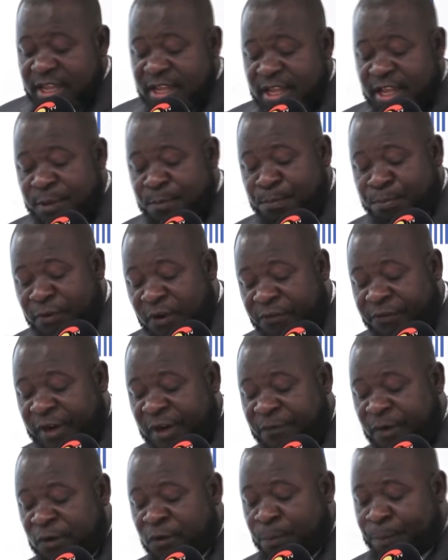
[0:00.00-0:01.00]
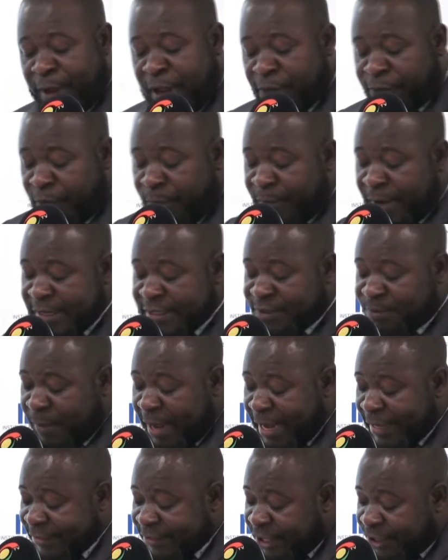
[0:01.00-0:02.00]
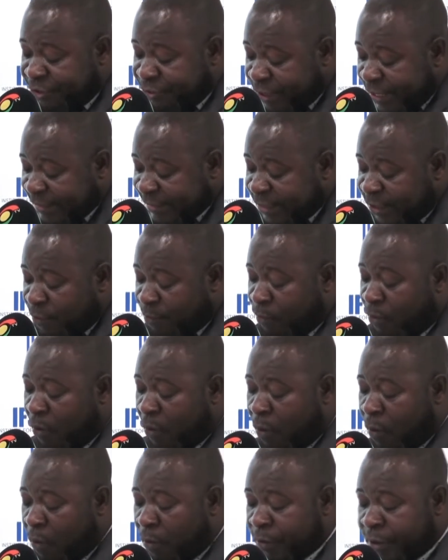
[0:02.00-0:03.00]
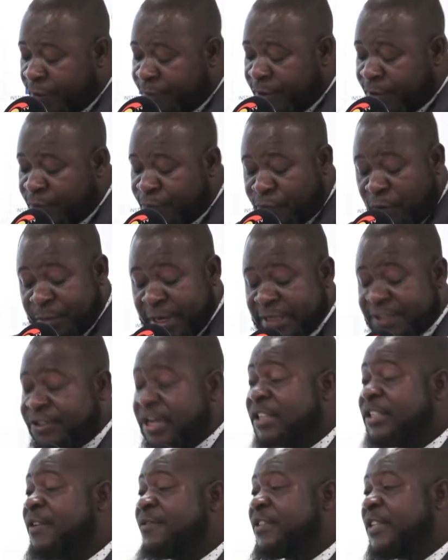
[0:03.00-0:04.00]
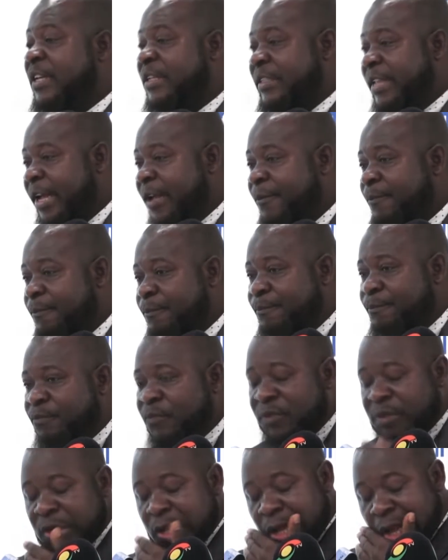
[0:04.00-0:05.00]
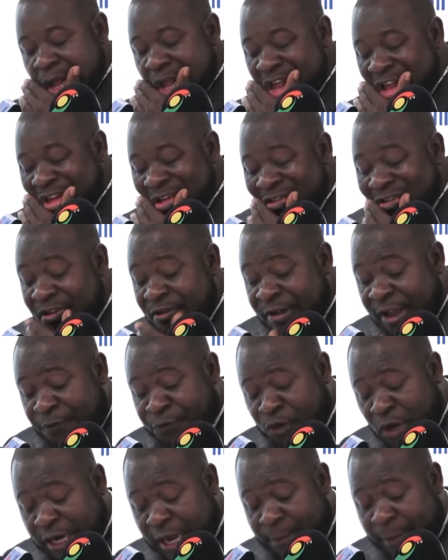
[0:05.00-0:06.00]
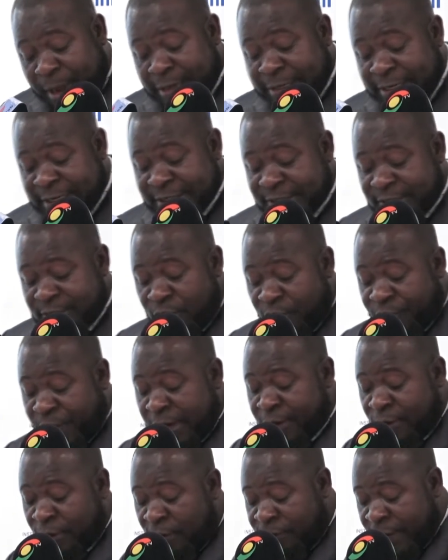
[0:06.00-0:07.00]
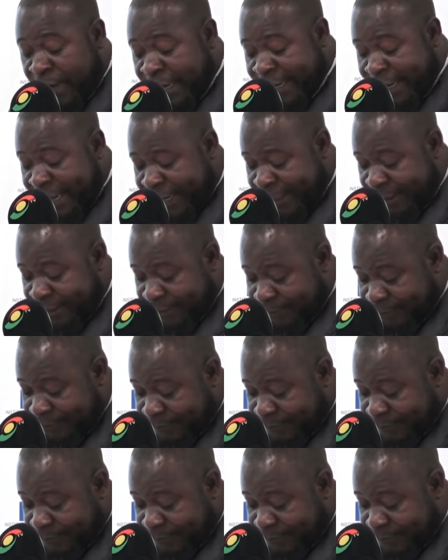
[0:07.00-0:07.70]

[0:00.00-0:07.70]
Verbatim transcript: Improve revenue performance by generating more revenue from the extractive sector. We have talked about this over and over again.